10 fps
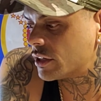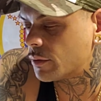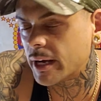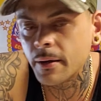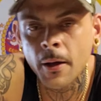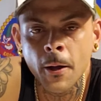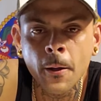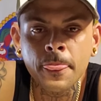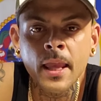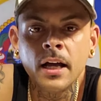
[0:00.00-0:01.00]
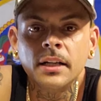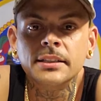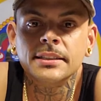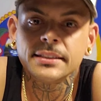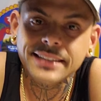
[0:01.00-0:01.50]
anyway,
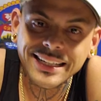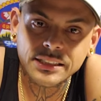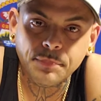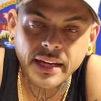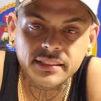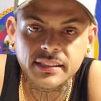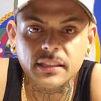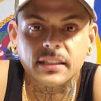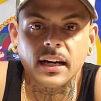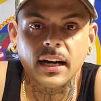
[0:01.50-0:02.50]
that's basic